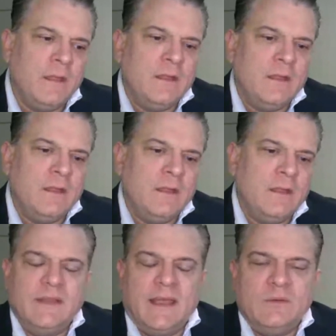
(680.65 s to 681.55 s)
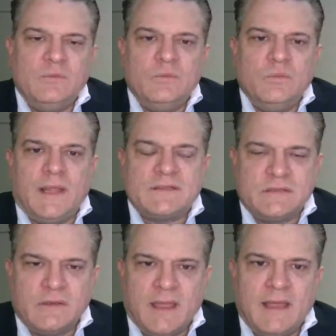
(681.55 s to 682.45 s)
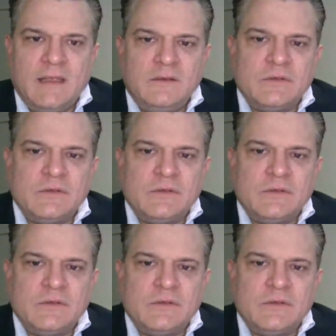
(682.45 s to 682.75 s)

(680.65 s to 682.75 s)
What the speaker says: And that's okay,